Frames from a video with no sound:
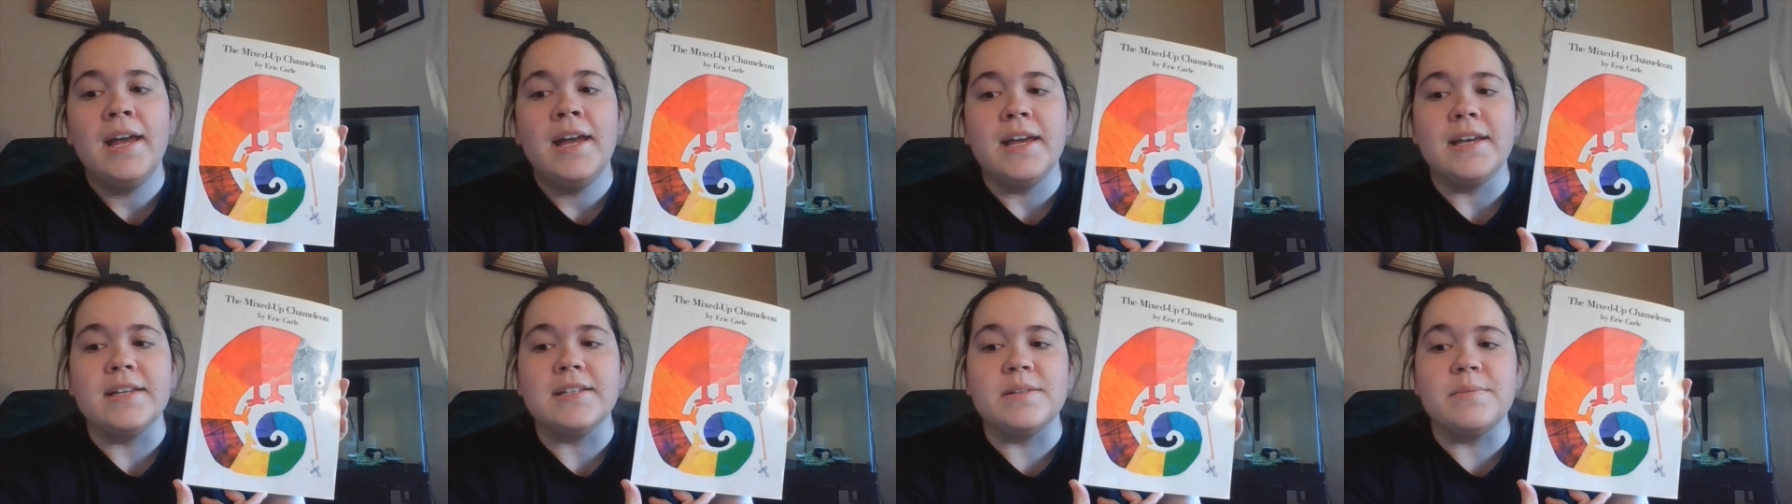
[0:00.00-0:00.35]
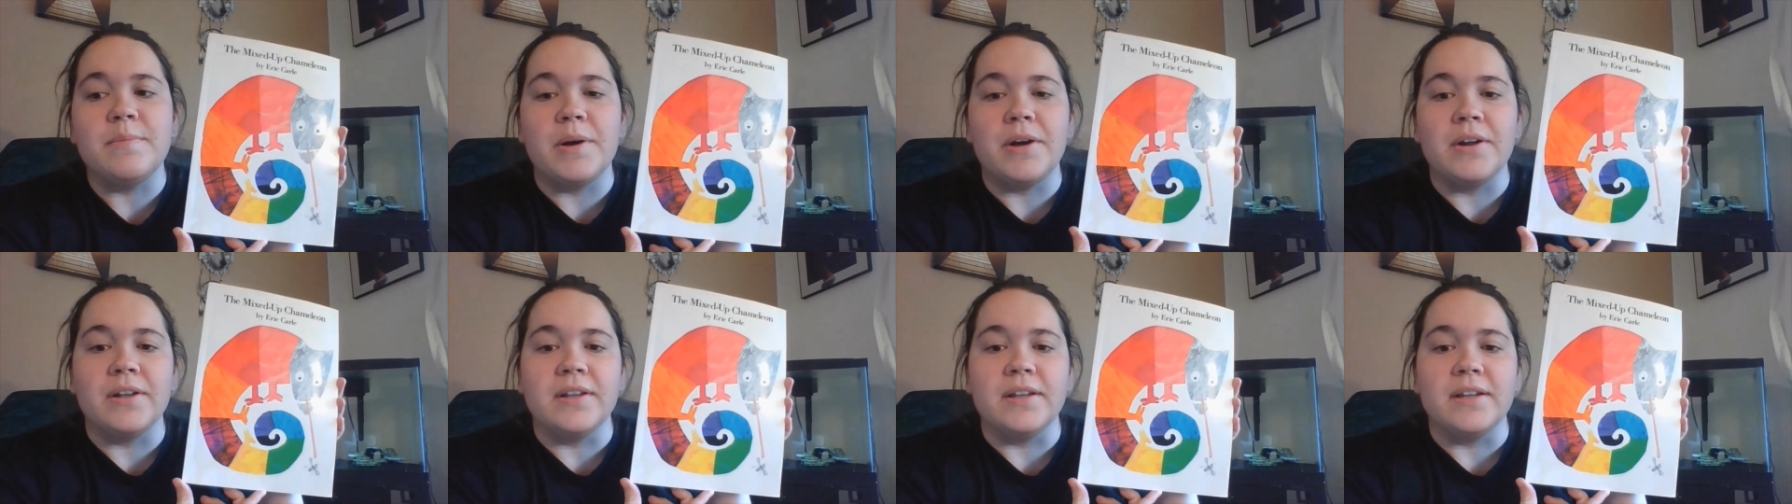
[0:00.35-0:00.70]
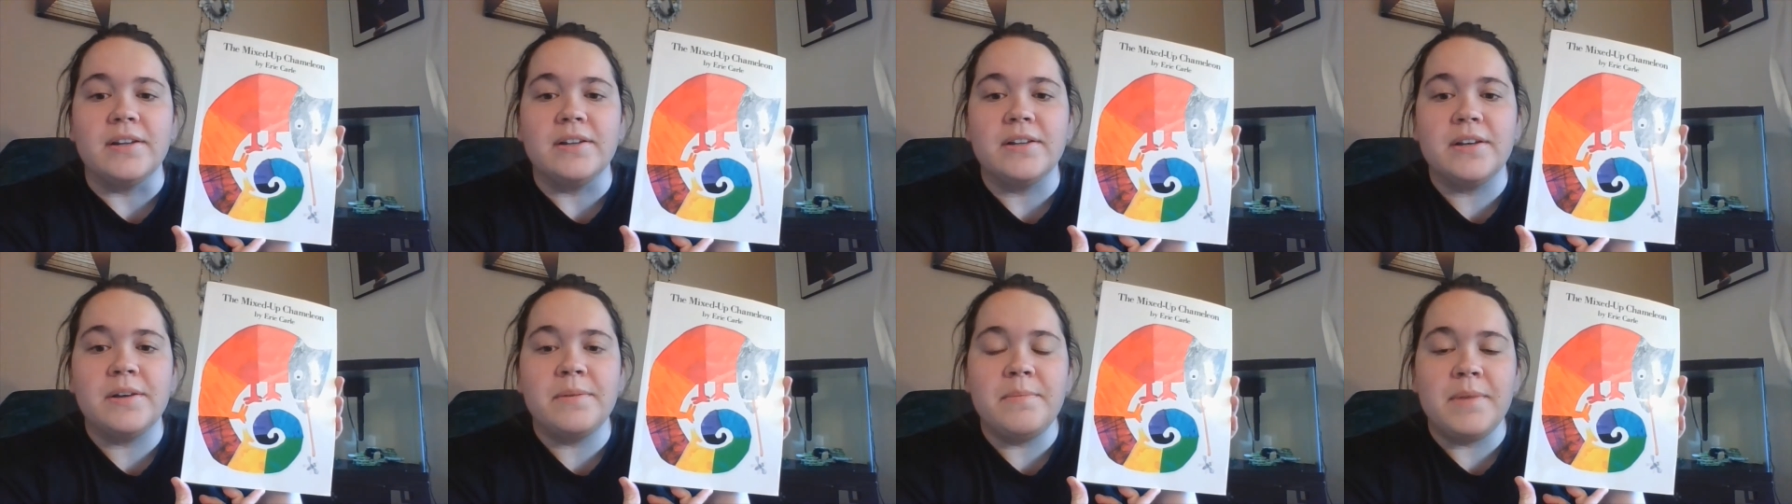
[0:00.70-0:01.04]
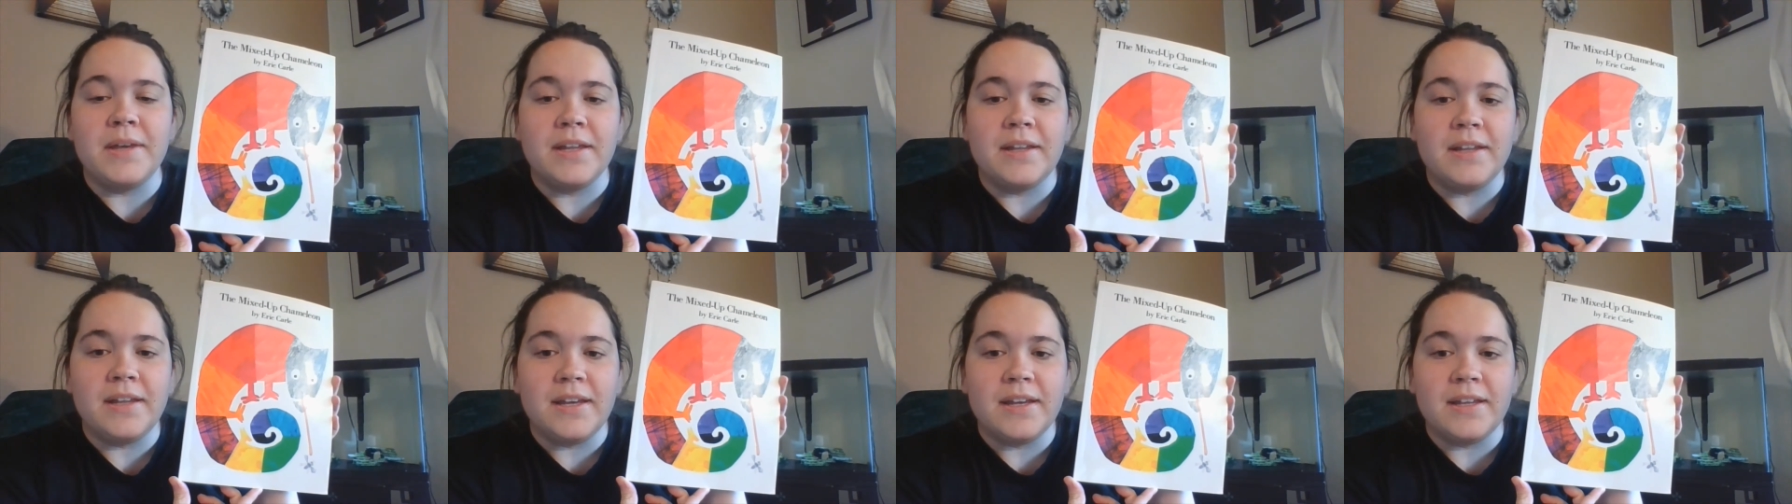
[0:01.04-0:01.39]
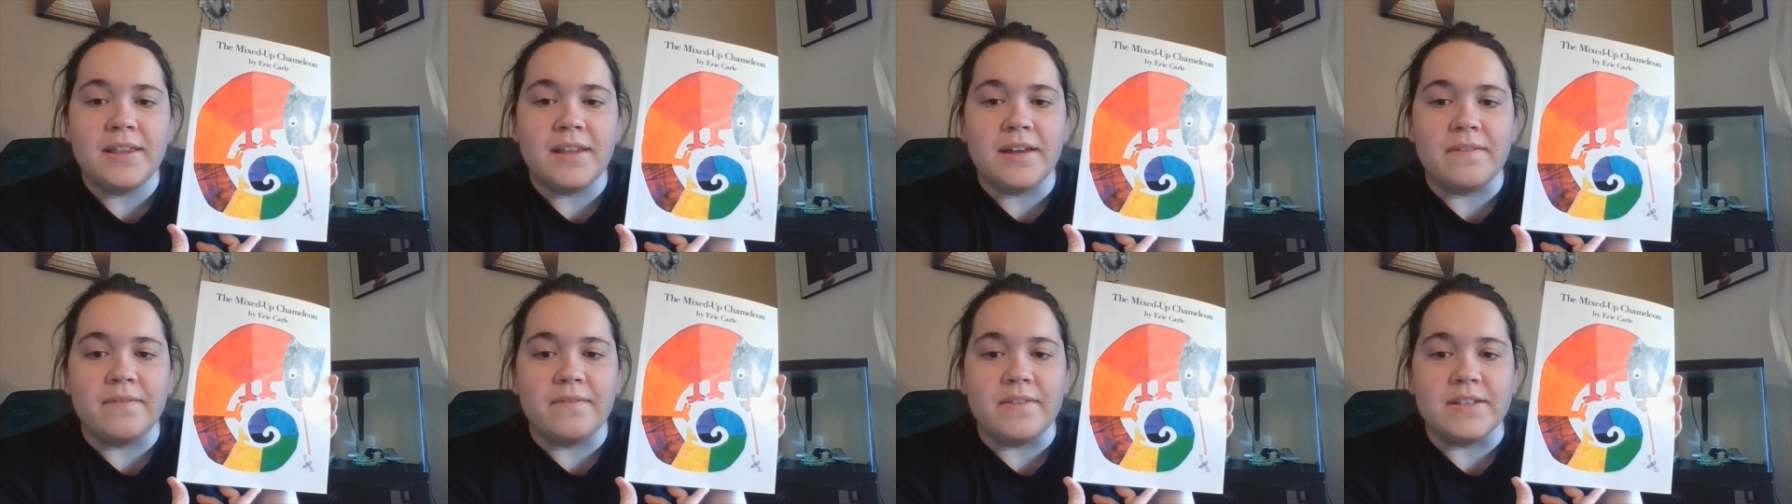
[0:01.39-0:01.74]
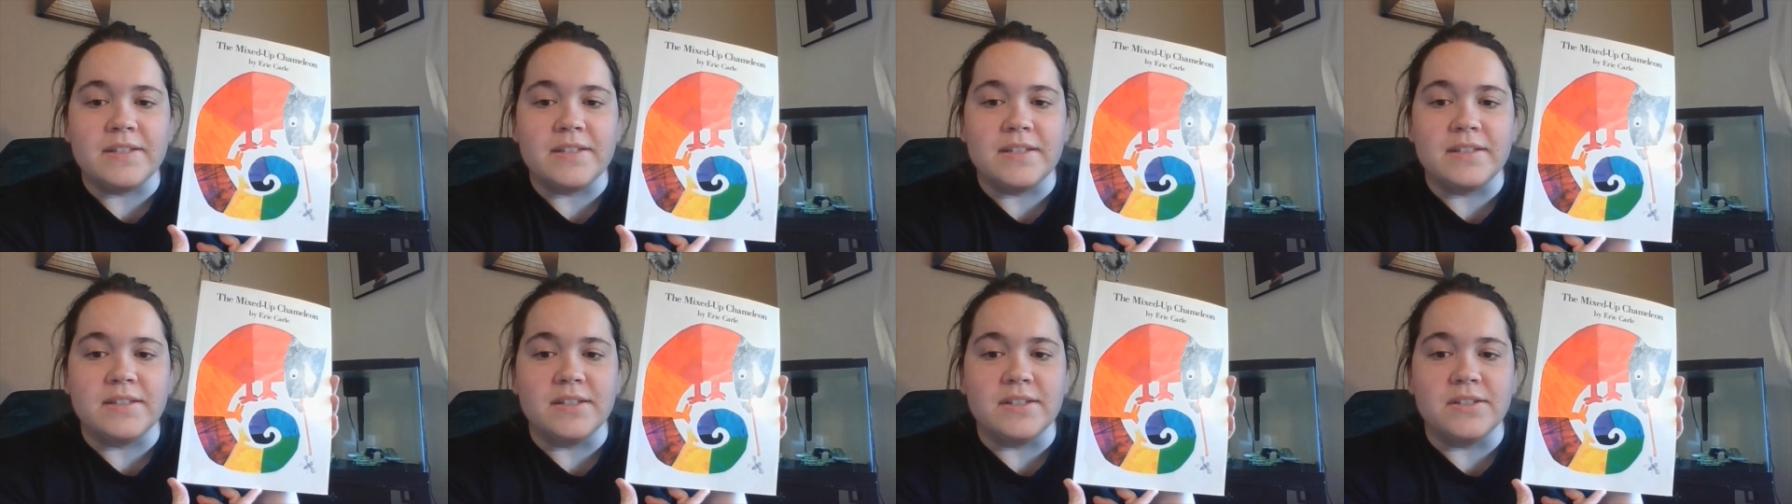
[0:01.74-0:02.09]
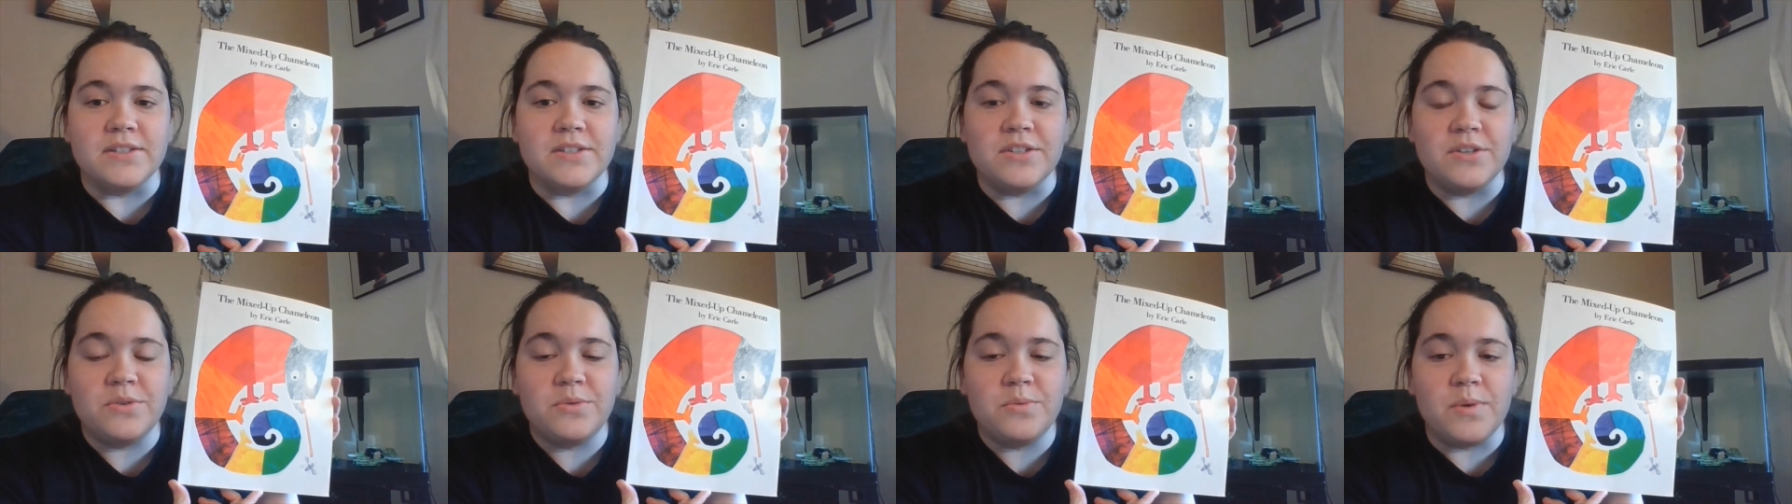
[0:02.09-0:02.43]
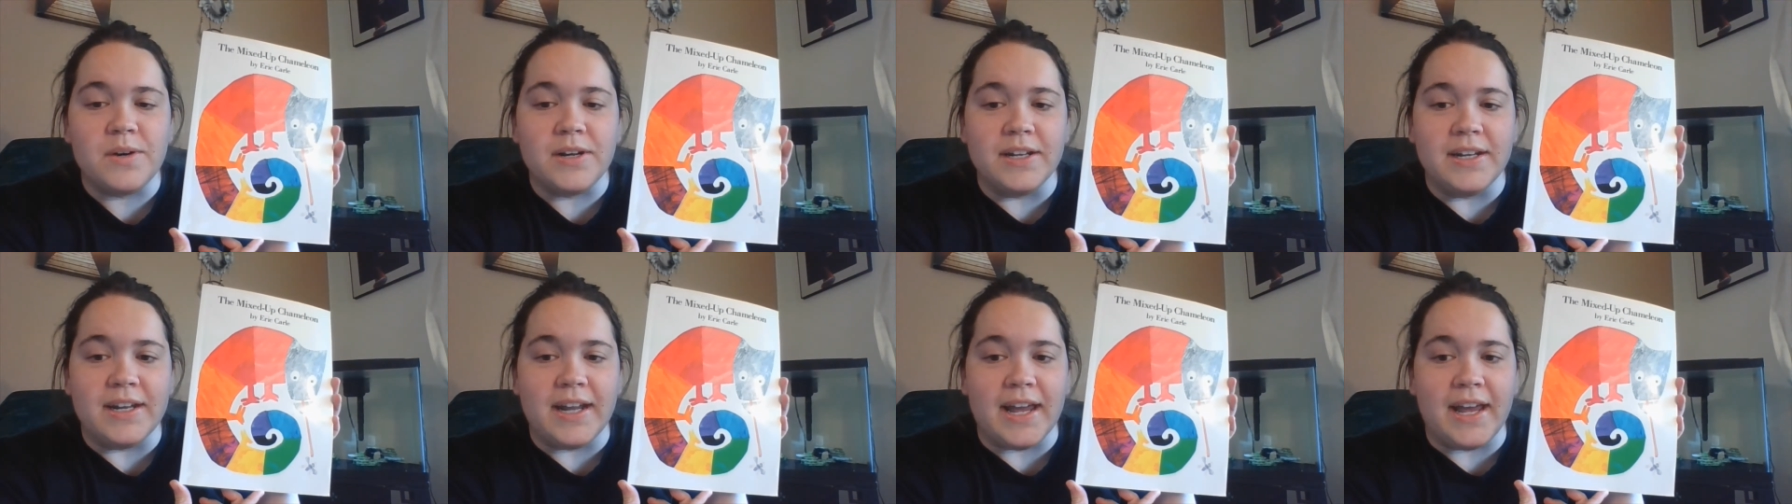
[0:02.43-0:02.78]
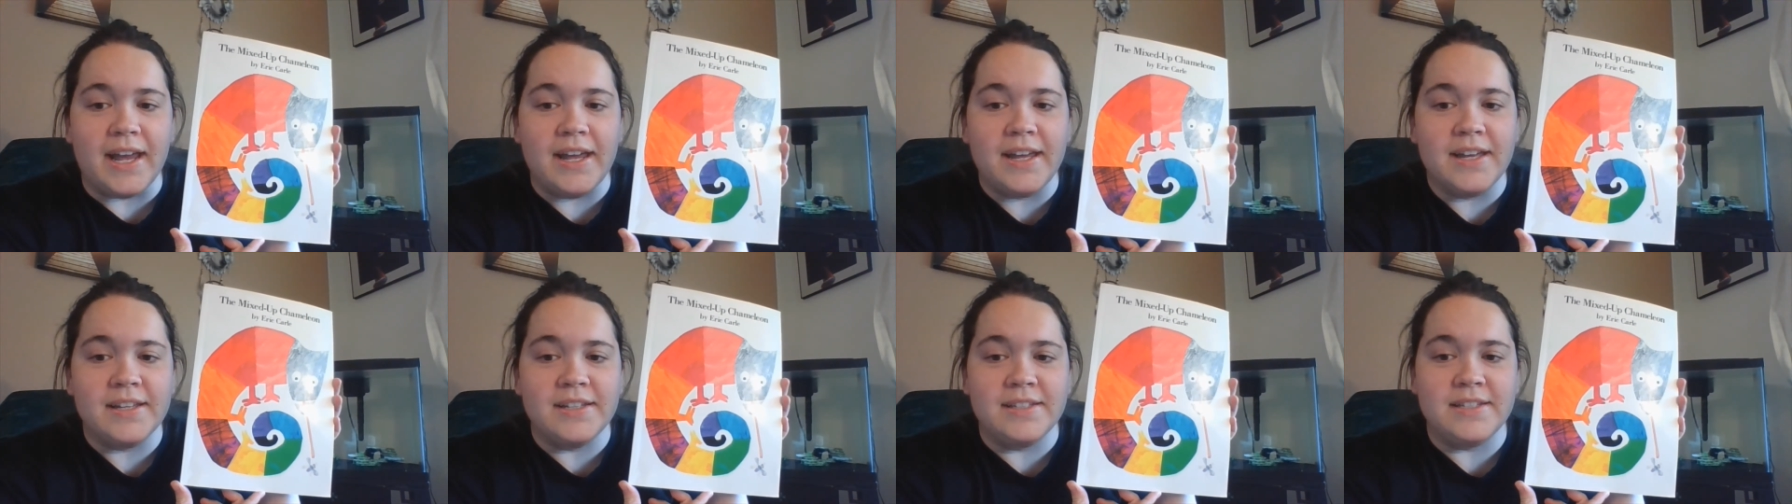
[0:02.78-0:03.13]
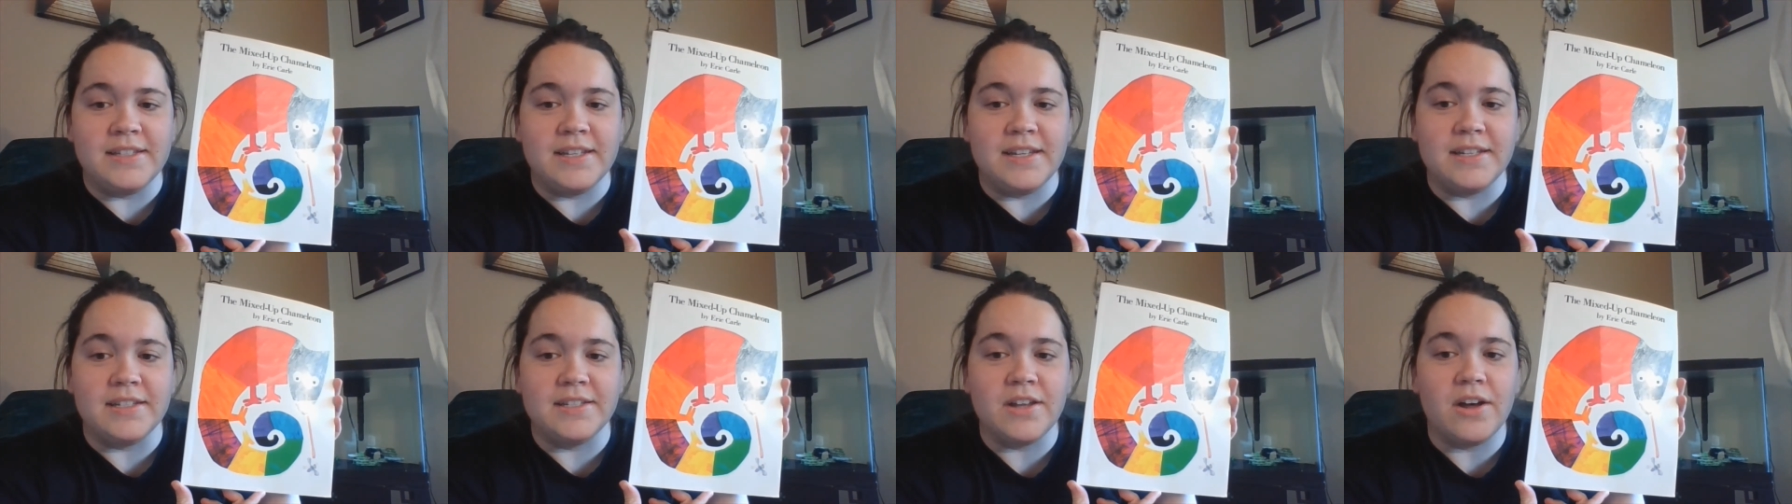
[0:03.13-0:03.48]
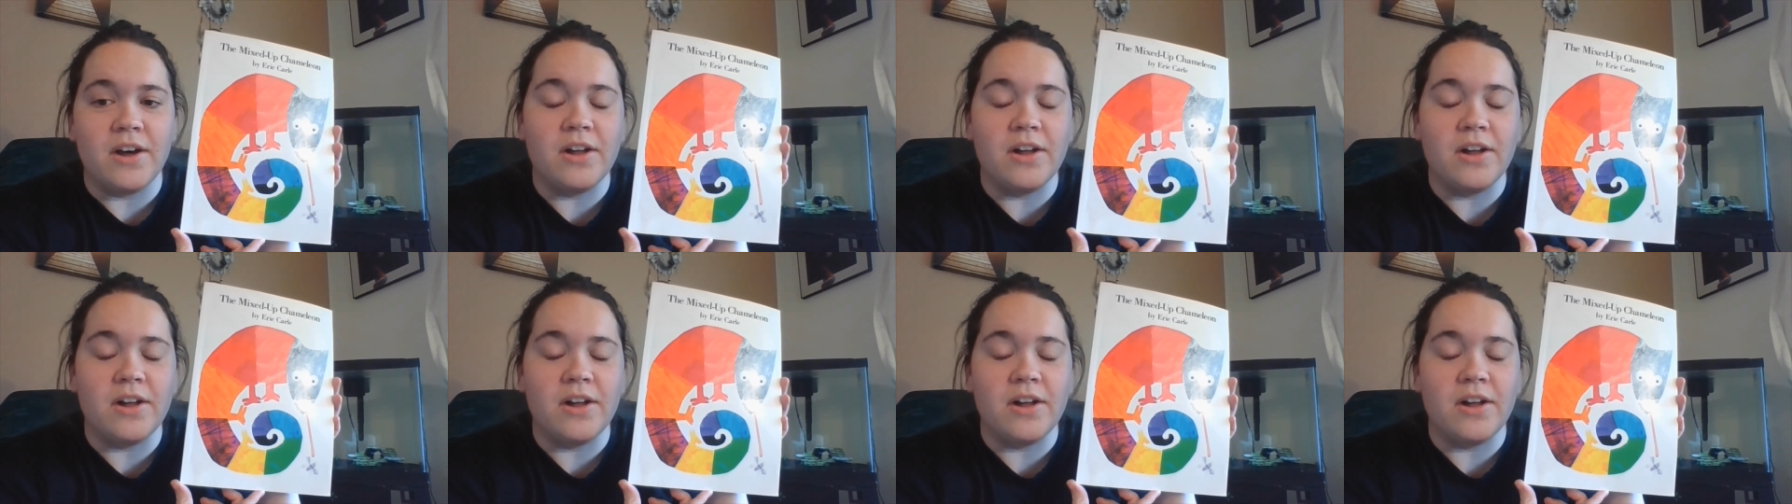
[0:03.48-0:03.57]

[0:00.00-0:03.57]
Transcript: is about a little chameleon that visits a zoo one day and sees